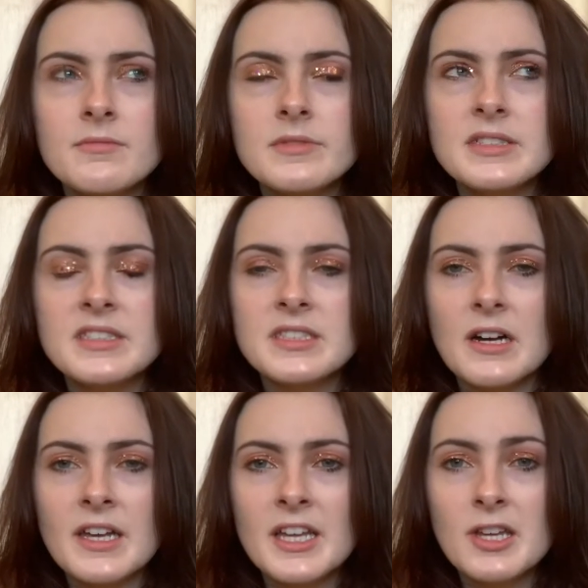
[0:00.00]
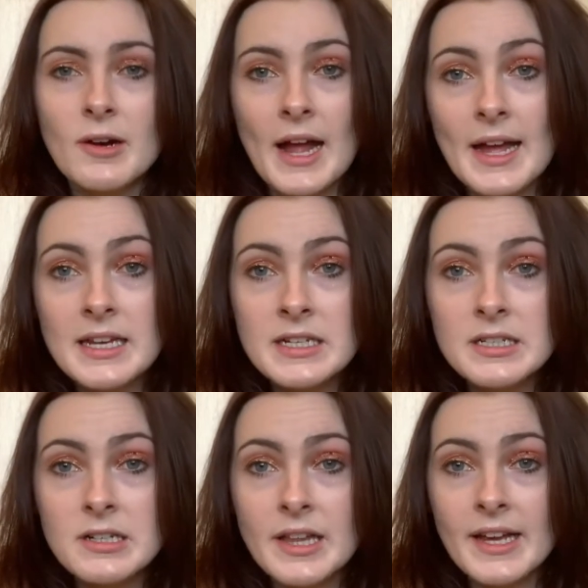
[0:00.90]
stuck in your head,
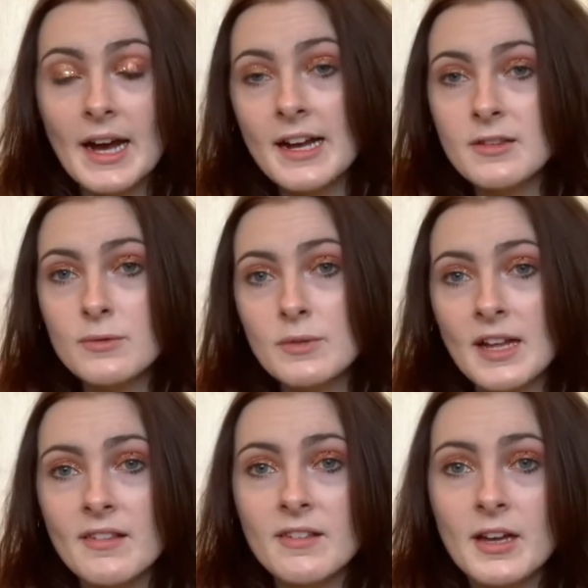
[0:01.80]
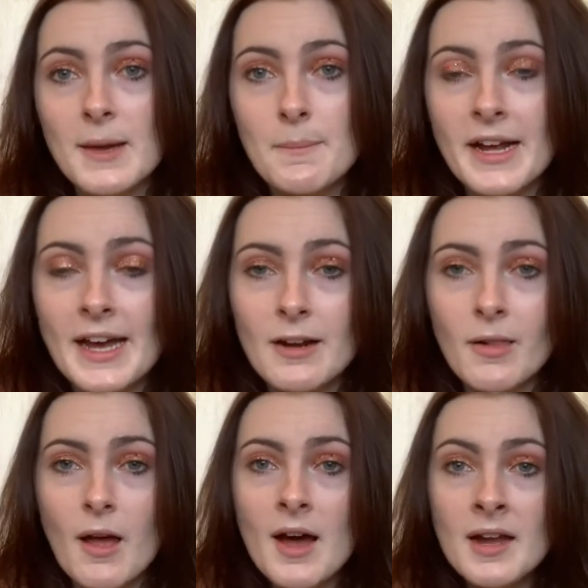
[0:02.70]
or like I do get stuck in my head a
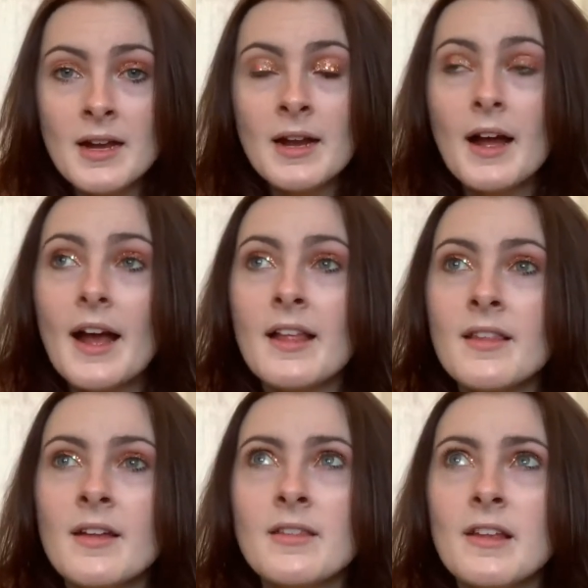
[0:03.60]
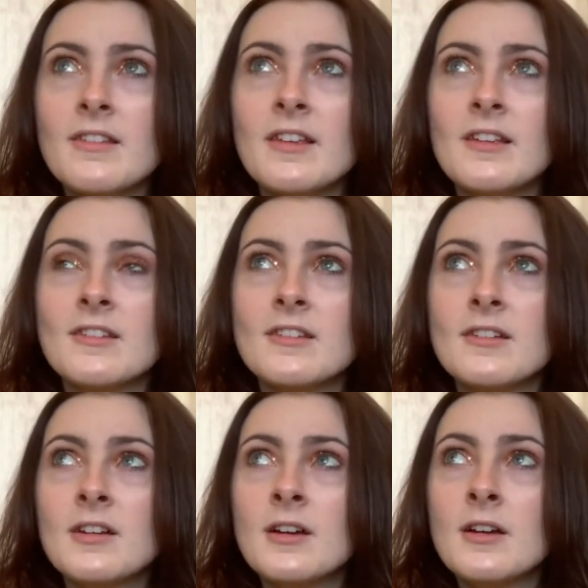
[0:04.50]
lot. And this is
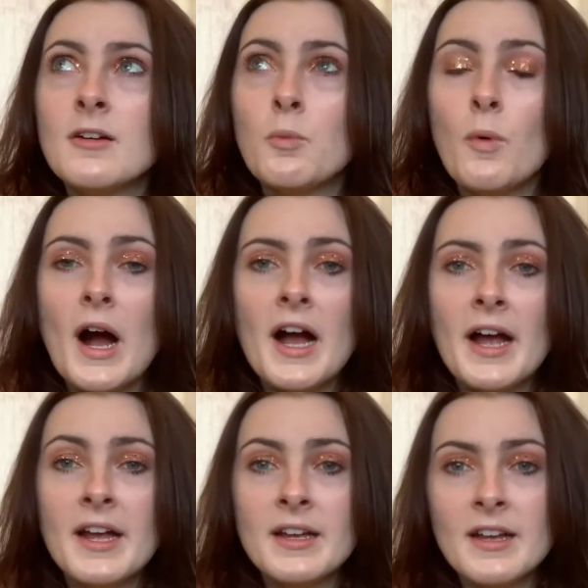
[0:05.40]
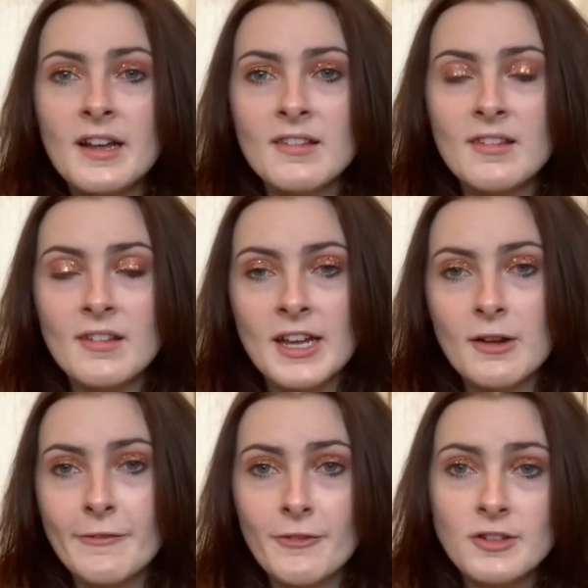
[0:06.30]
why it's like
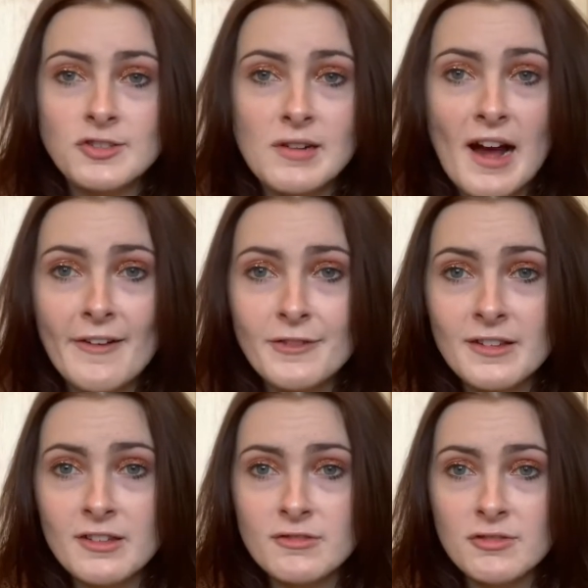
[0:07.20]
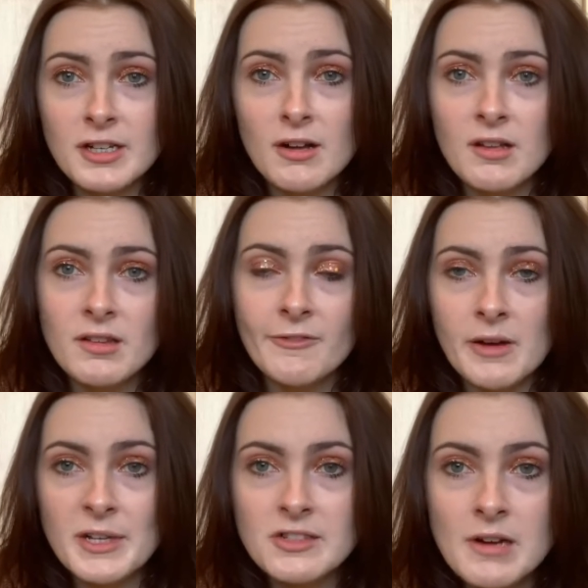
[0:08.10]
your first draft is usually called the
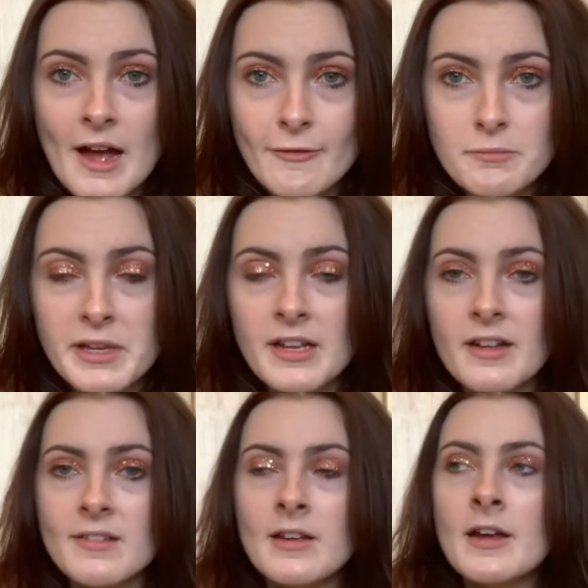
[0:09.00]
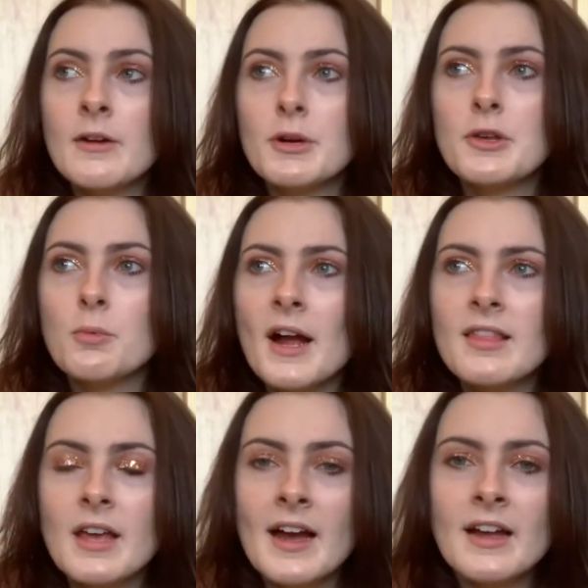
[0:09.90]
vomit draft, because when you write
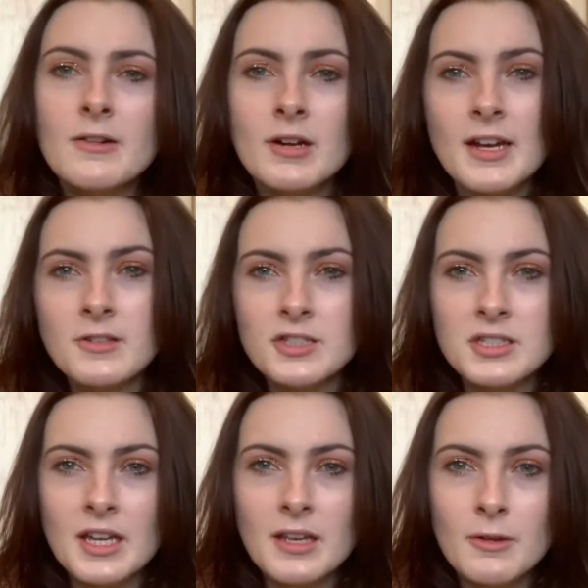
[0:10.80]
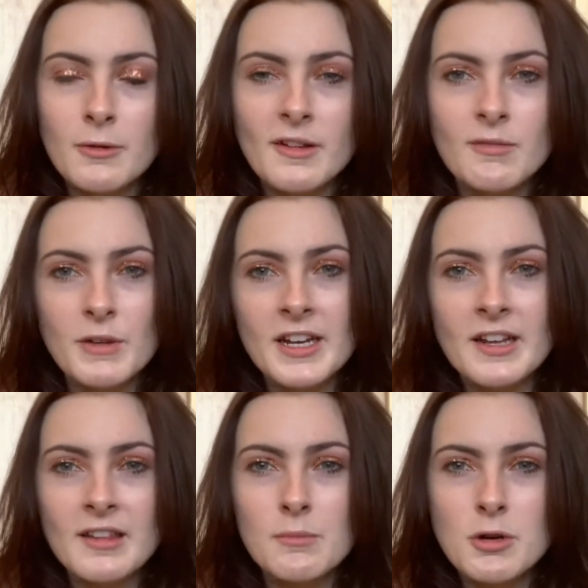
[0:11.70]
that, you're kind of just like, you know,
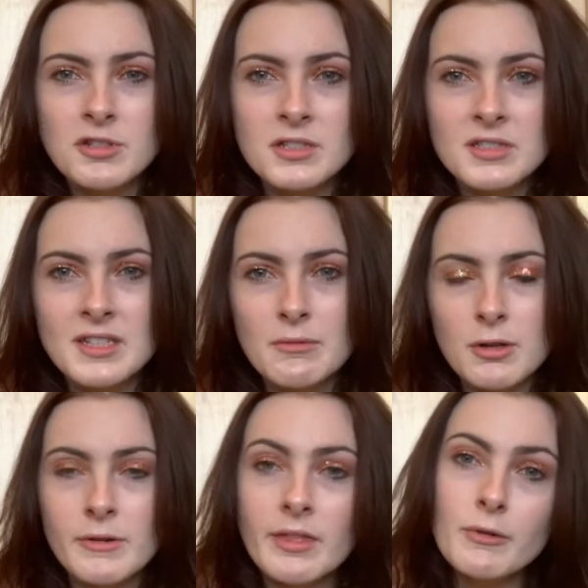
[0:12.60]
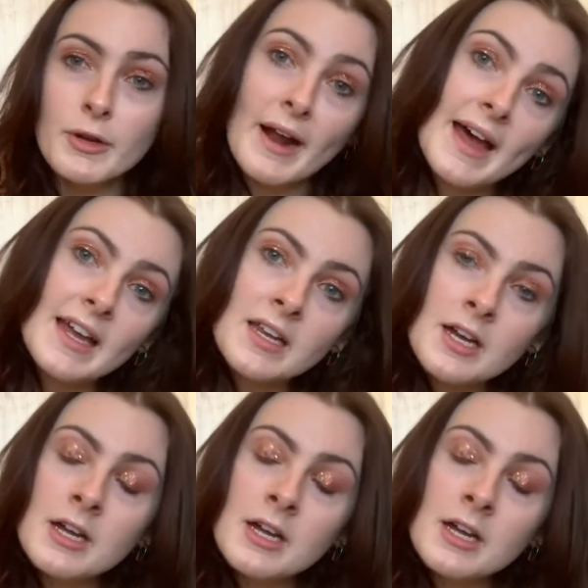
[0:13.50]
explaining the emotions that were going through your head.